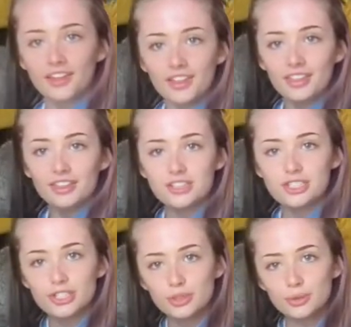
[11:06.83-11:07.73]
the
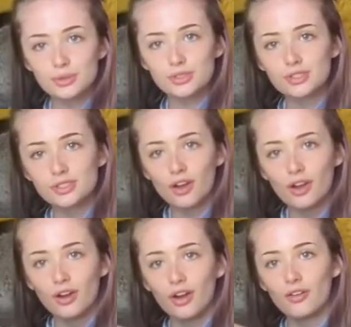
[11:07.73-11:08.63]
shoes
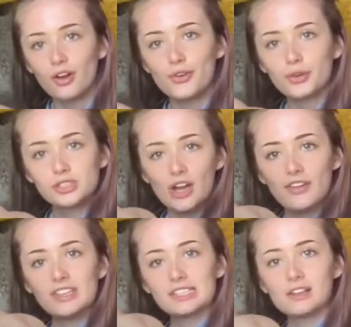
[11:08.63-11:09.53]
are on. Also, I have
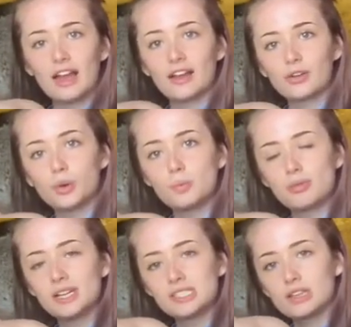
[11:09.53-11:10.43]
this little ankle
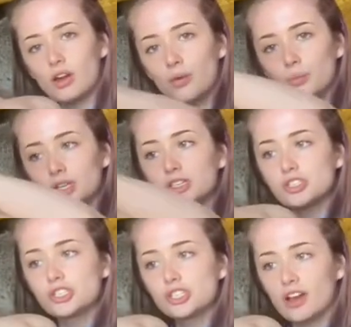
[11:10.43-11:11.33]
bracelet on,
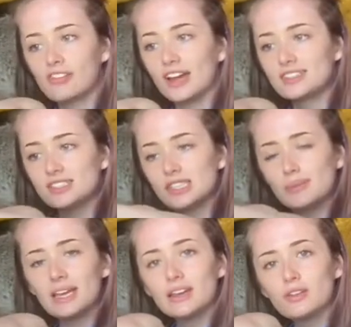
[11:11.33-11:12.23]
which I've had since the
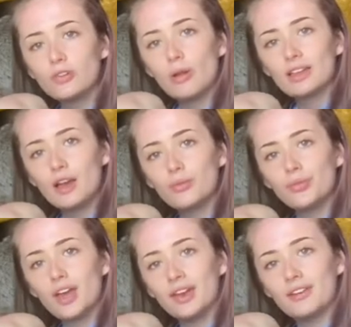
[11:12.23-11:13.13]
beginning of
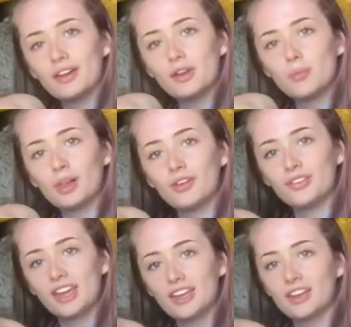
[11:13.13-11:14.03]
lockdown, and I don't plan on
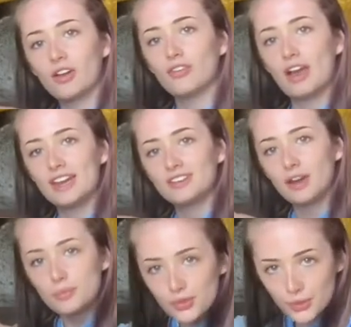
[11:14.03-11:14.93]
taking it off
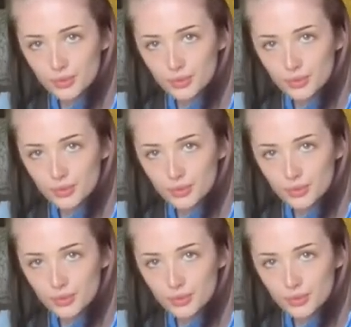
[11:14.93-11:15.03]
anytime soon.